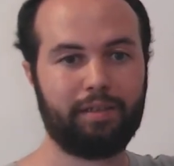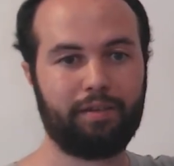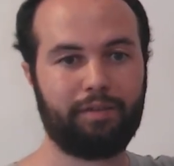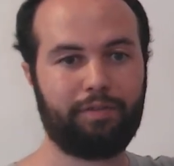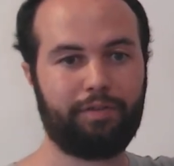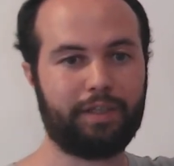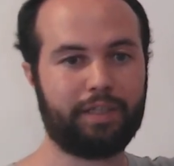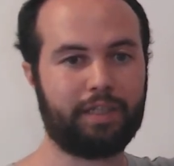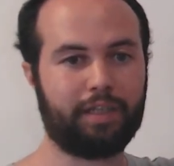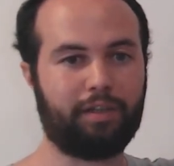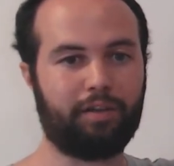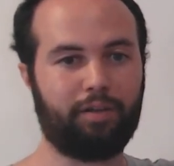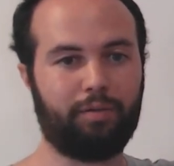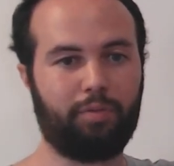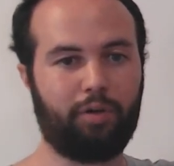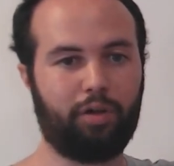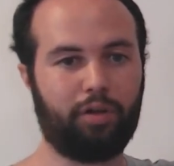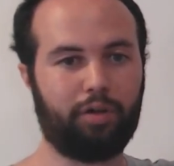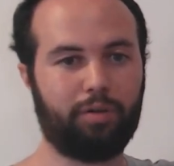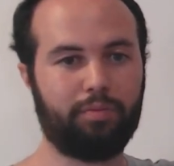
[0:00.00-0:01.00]
physical
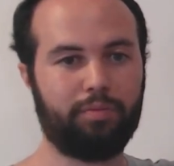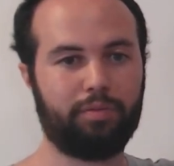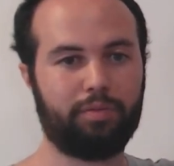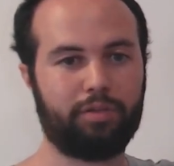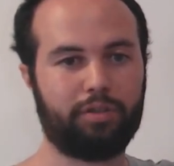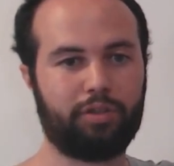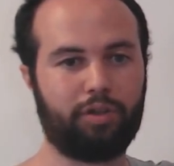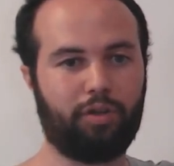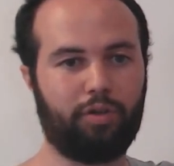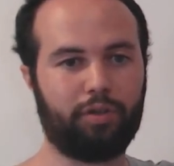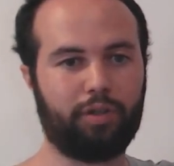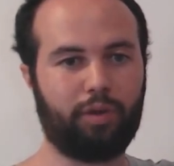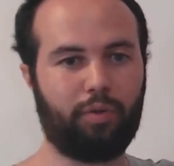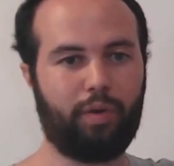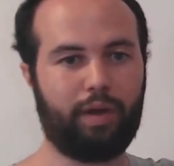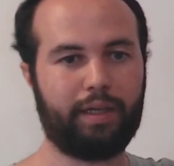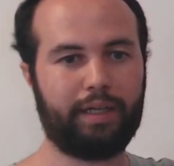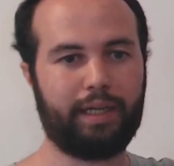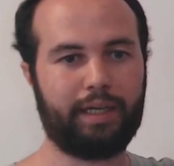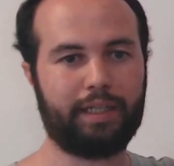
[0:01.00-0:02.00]
volume, so the
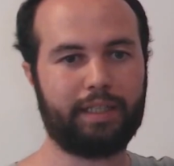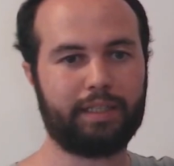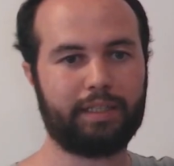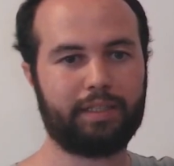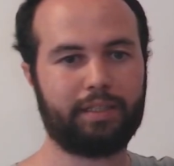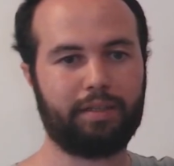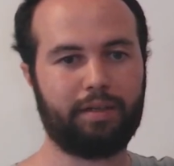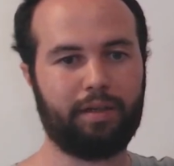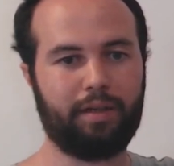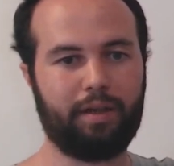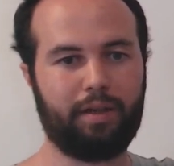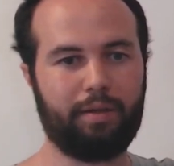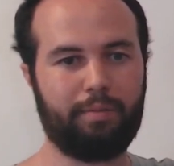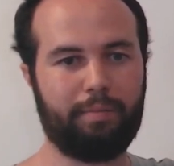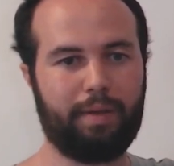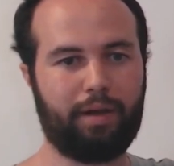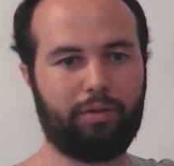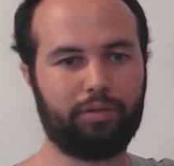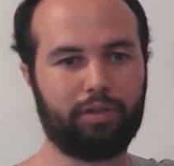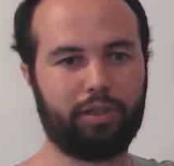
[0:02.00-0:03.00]
one that is
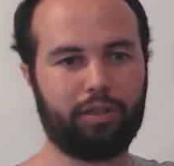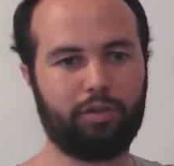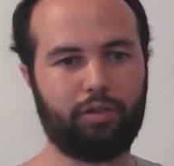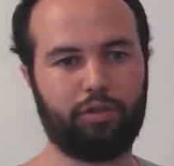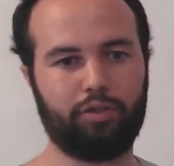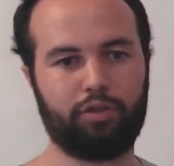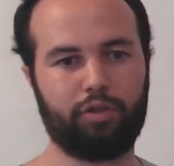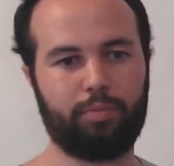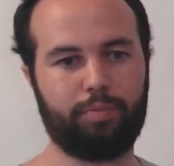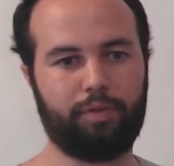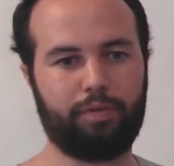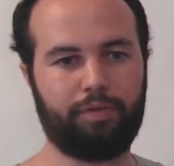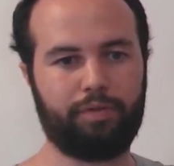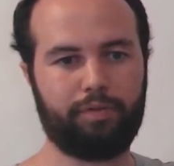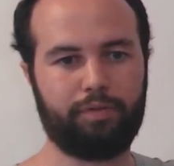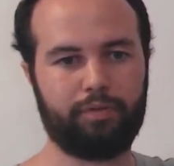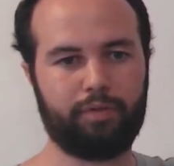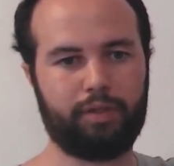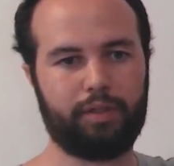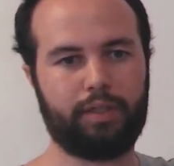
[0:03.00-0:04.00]
mounted on top of
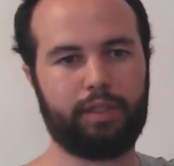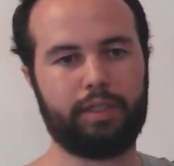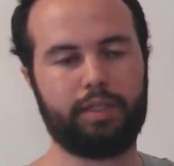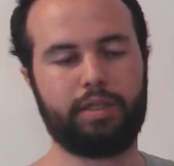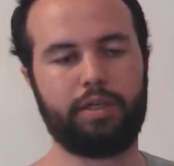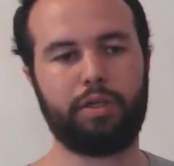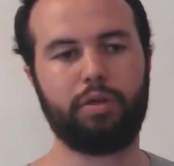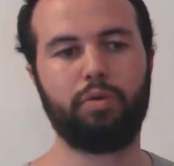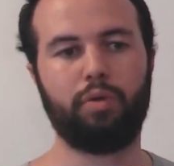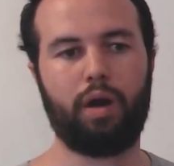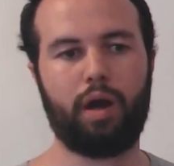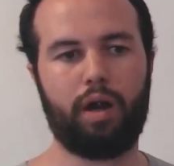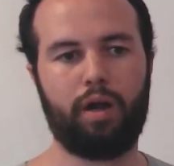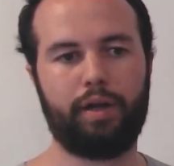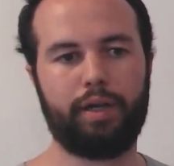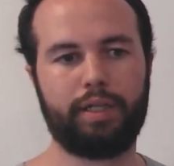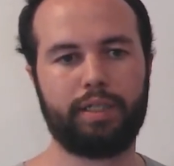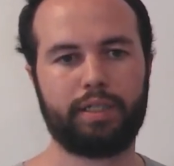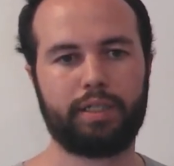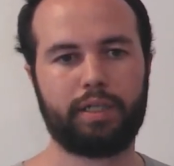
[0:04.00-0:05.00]
this new hard
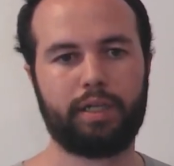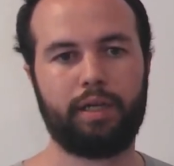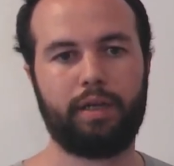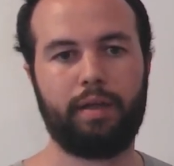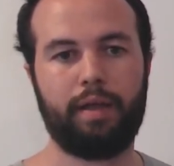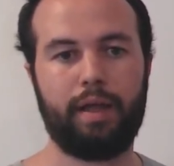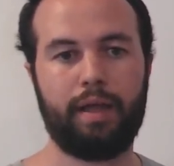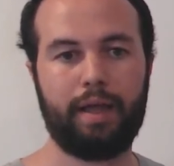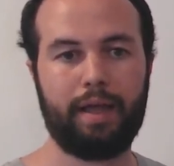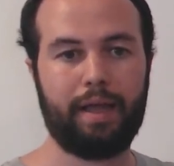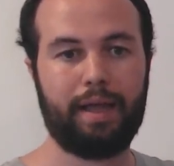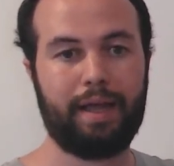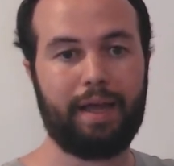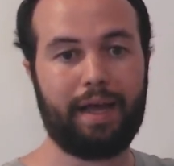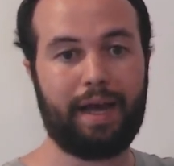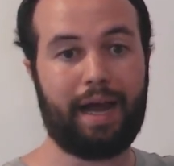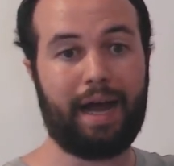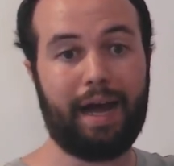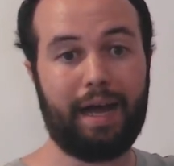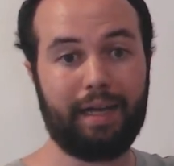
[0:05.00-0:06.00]
disk,
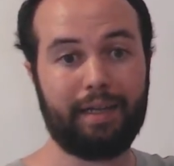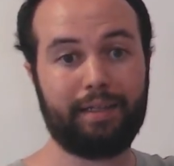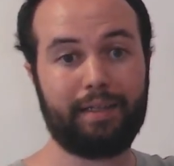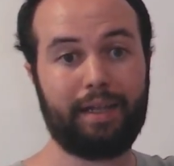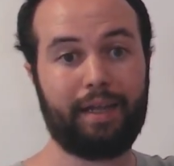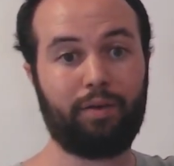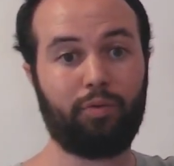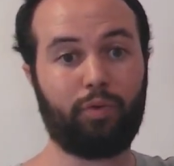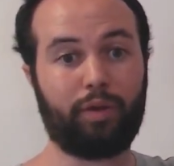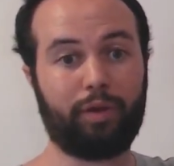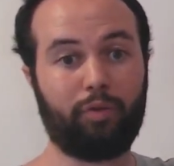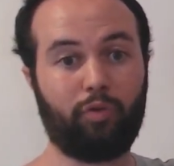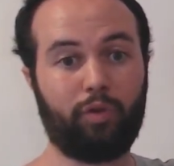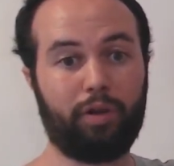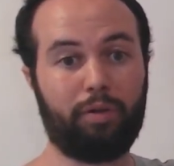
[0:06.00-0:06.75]
and then we will